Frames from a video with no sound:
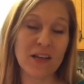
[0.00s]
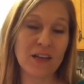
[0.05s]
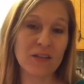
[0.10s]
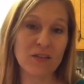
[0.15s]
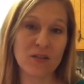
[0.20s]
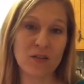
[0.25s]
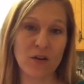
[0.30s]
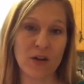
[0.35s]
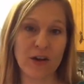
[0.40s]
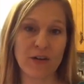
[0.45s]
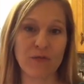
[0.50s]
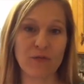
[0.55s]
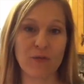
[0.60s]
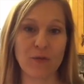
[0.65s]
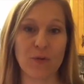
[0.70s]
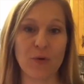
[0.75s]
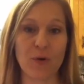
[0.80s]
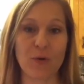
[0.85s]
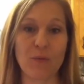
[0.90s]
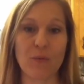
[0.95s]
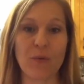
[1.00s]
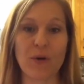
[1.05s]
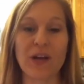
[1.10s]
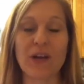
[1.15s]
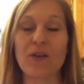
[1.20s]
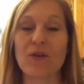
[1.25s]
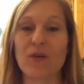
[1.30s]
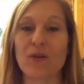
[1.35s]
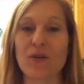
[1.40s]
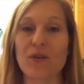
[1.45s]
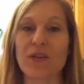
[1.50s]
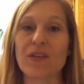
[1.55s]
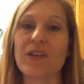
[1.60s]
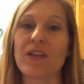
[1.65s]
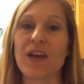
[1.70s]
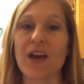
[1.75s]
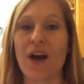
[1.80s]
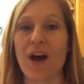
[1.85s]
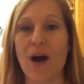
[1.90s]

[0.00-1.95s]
It's great for wrinkles